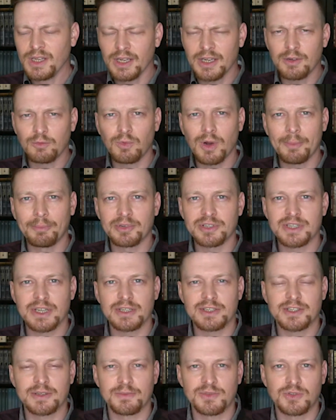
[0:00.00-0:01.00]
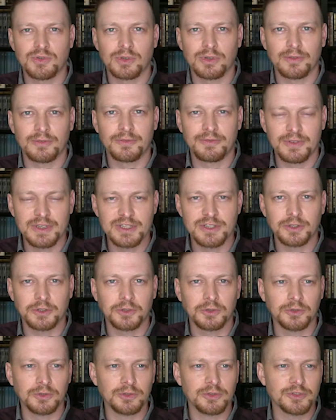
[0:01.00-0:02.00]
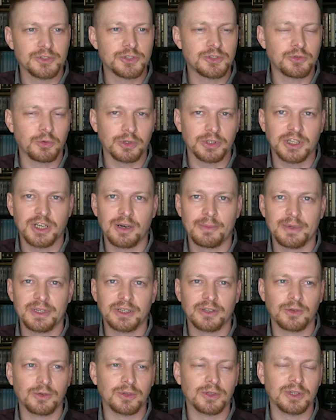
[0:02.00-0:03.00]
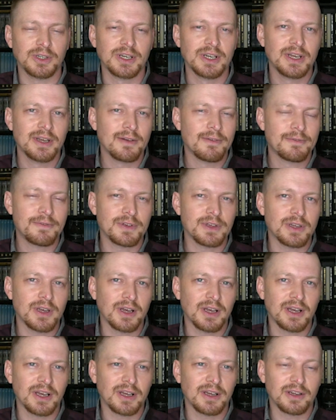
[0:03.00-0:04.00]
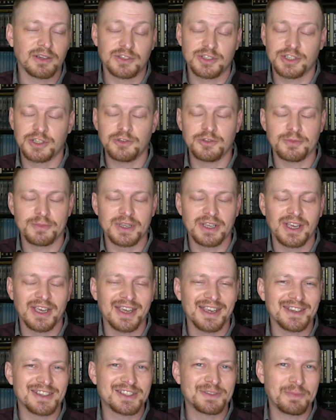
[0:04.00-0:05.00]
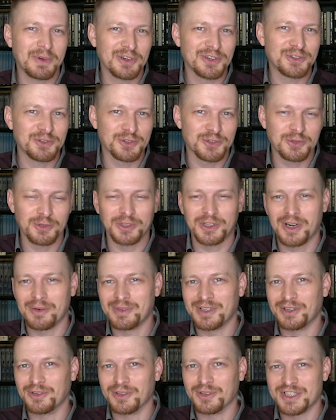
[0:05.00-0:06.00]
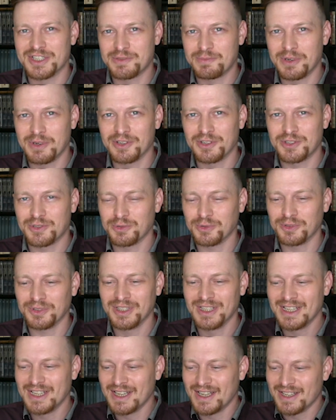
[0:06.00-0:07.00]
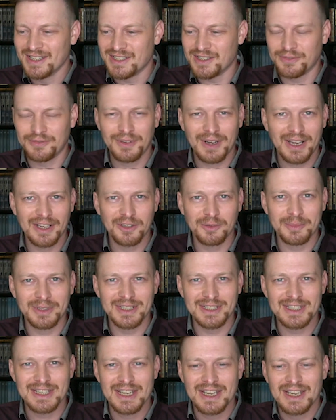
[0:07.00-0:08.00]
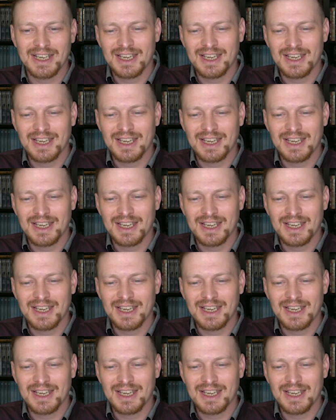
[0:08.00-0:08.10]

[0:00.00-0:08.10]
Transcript: It represents some sort of physical shortcoming, or a spiritual shortcoming or a spiritual defilement.